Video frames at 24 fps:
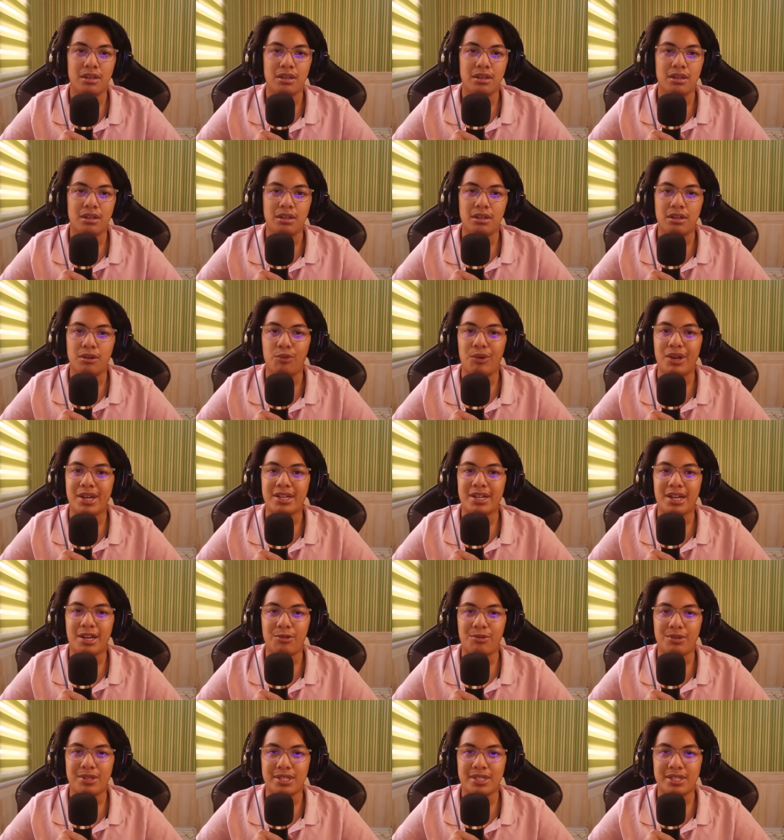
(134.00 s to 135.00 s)
When I
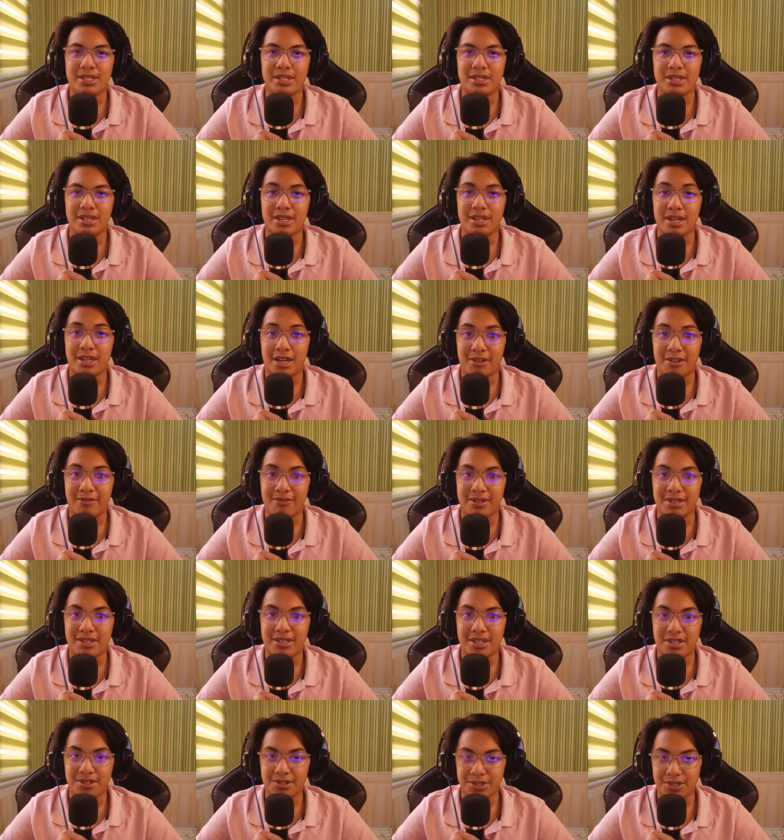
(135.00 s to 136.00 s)
was 11
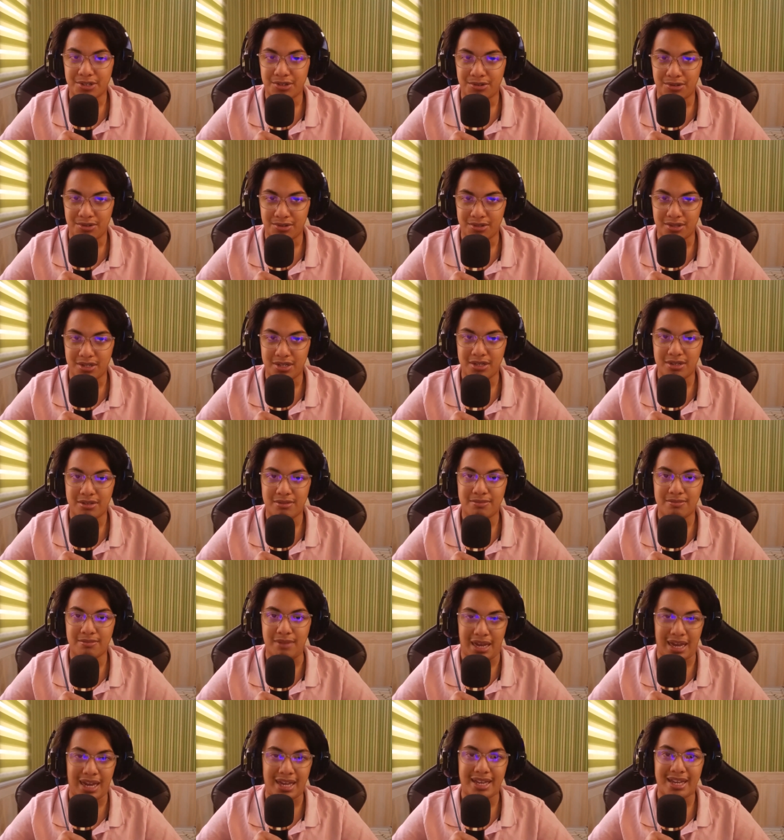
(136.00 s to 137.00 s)
years old,
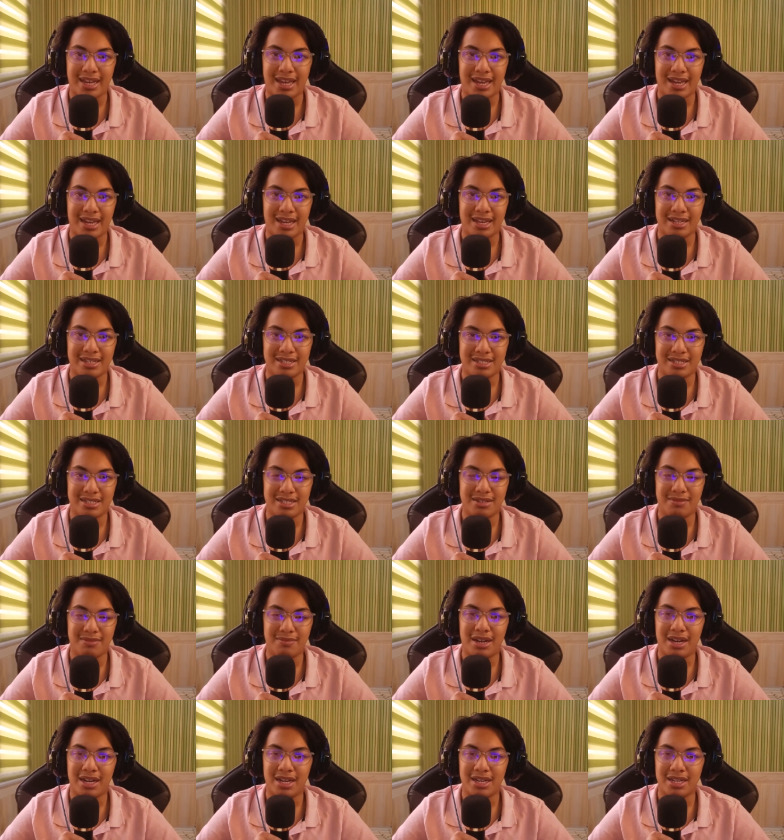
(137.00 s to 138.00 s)
I had
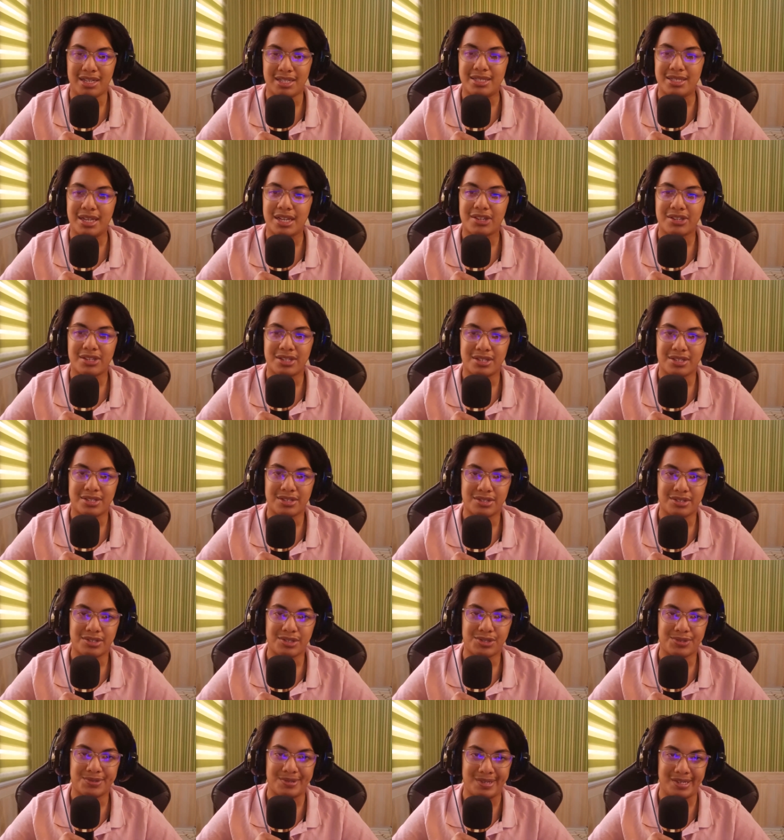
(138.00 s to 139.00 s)
my second
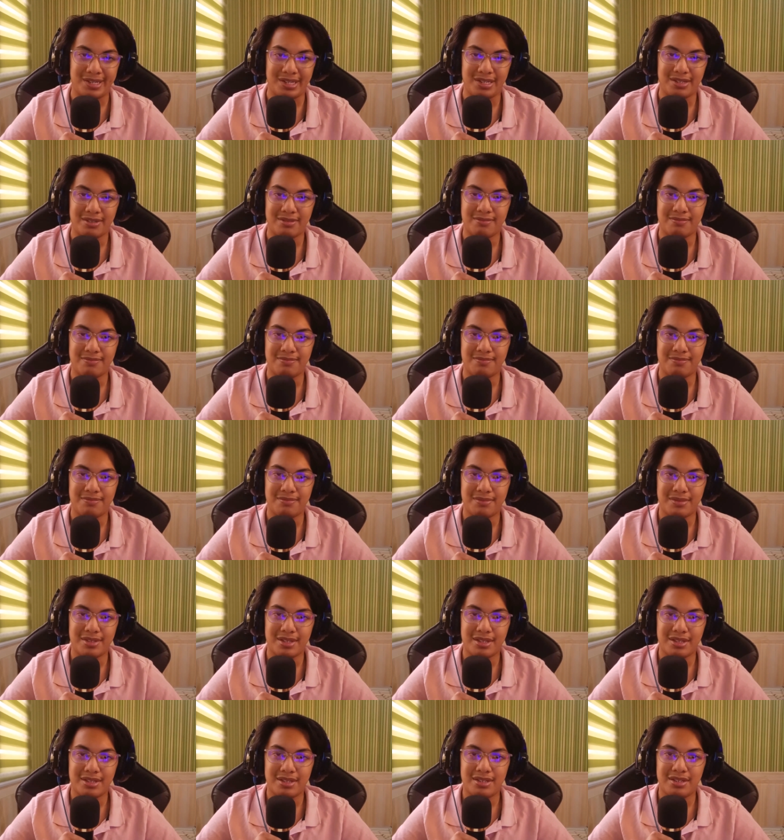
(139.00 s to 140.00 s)
surgery.
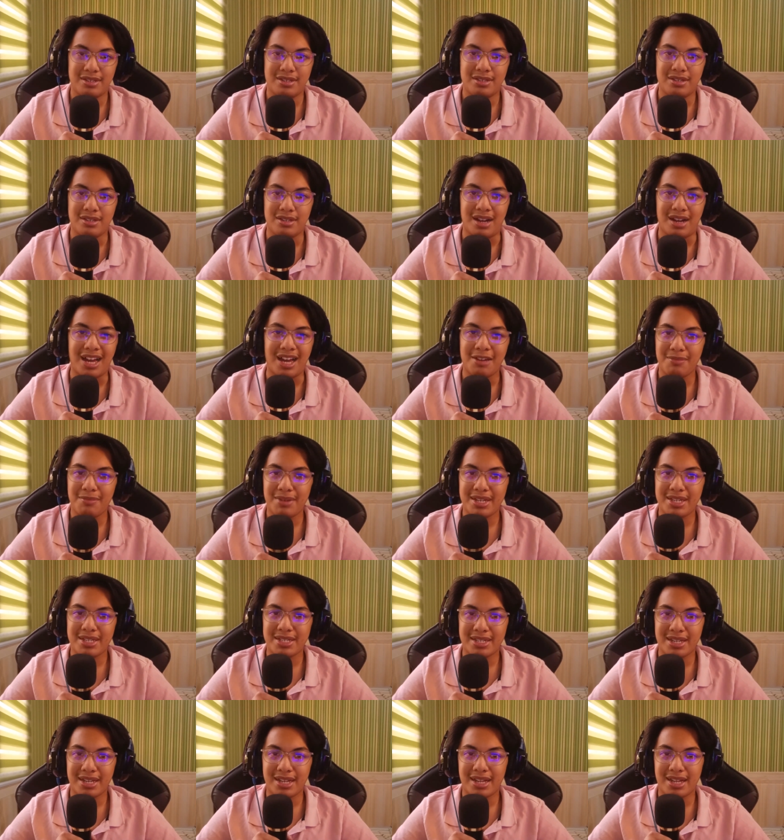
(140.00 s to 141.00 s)
I may
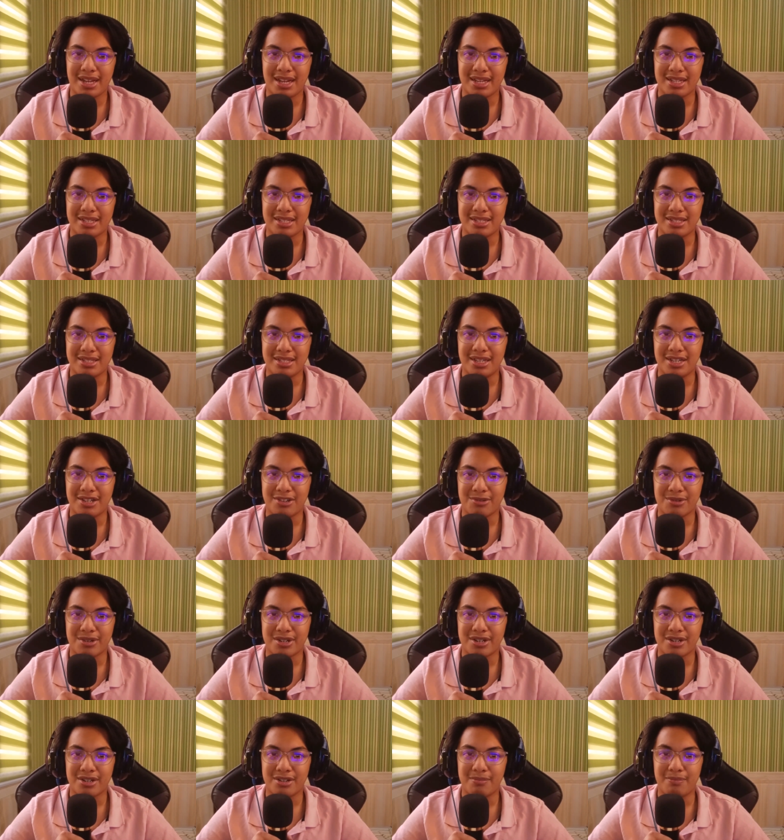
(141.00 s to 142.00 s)
say that there
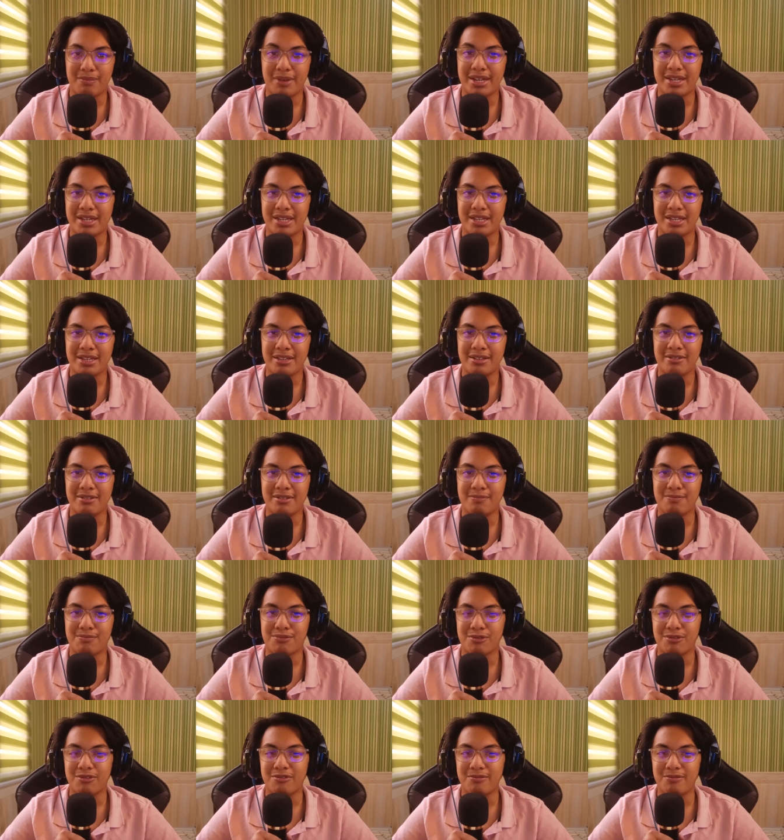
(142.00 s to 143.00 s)
were many
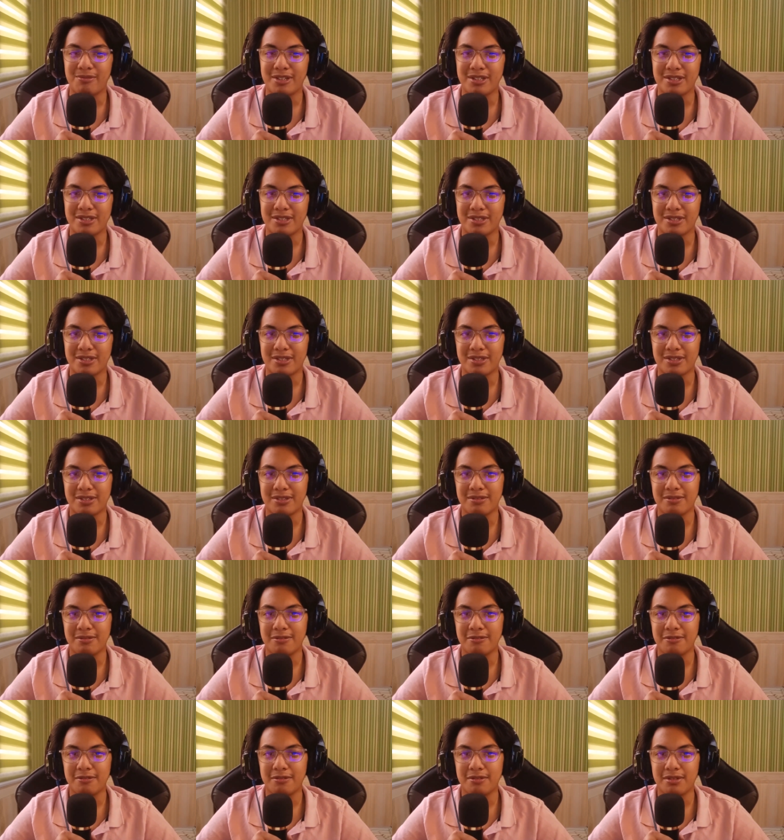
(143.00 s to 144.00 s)
improvements,
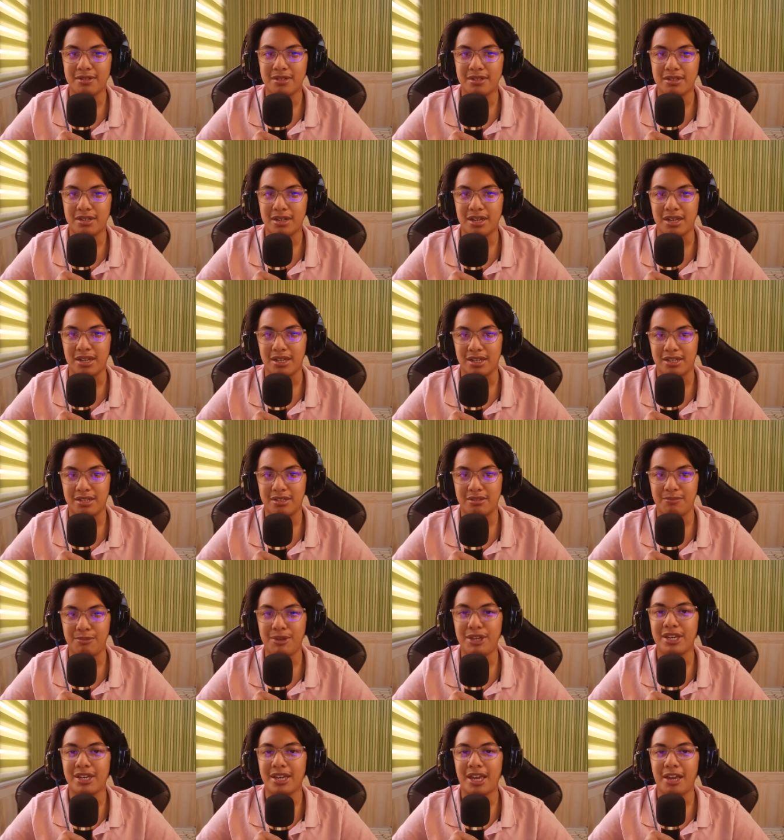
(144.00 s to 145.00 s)
like
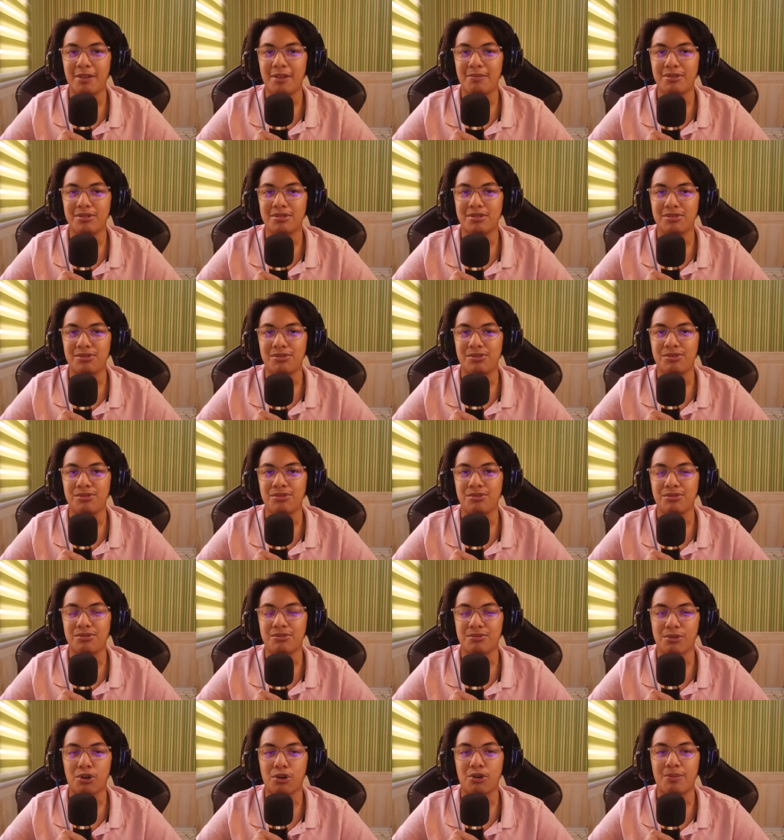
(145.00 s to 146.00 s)
being able to
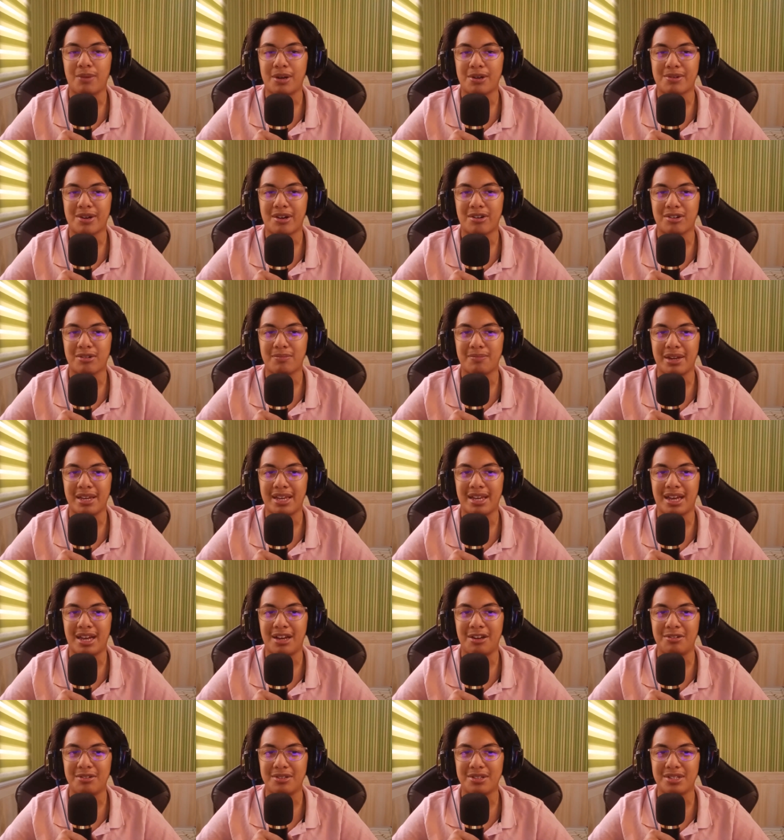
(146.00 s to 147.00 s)
roam around my
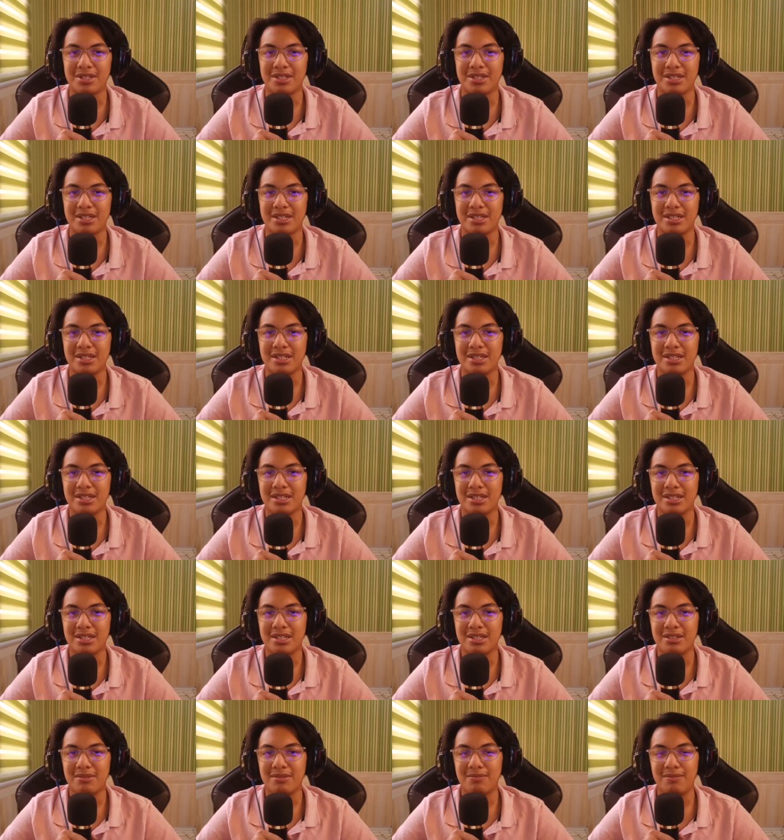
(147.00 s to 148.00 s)
house
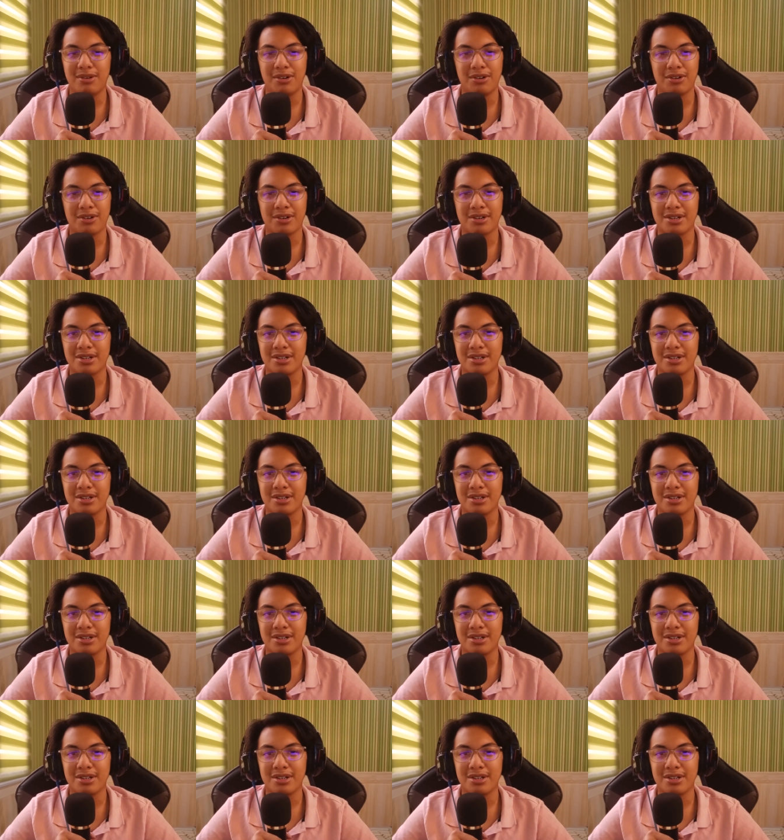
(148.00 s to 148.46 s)
more,